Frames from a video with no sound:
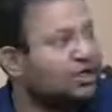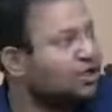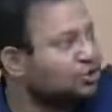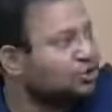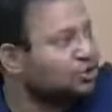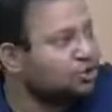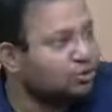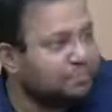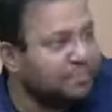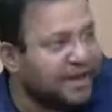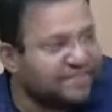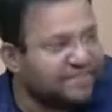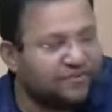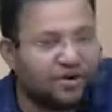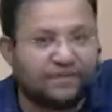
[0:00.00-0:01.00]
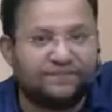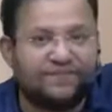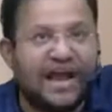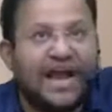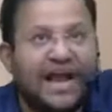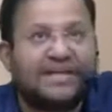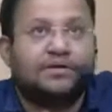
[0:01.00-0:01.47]
So you pay for a
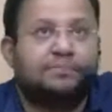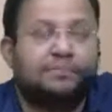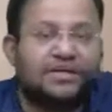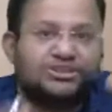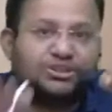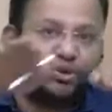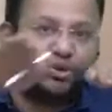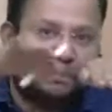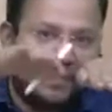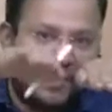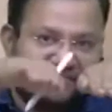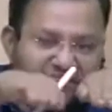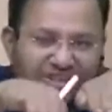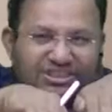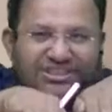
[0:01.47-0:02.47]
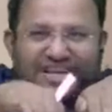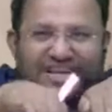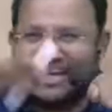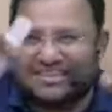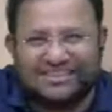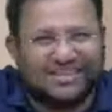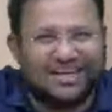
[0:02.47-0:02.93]
flat plus you pay for
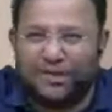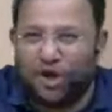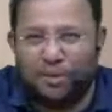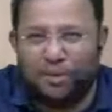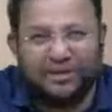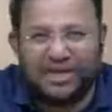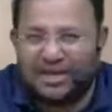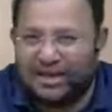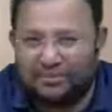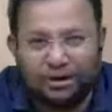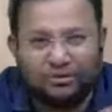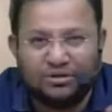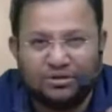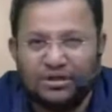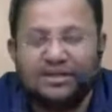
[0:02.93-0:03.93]
shares, a nominal amount.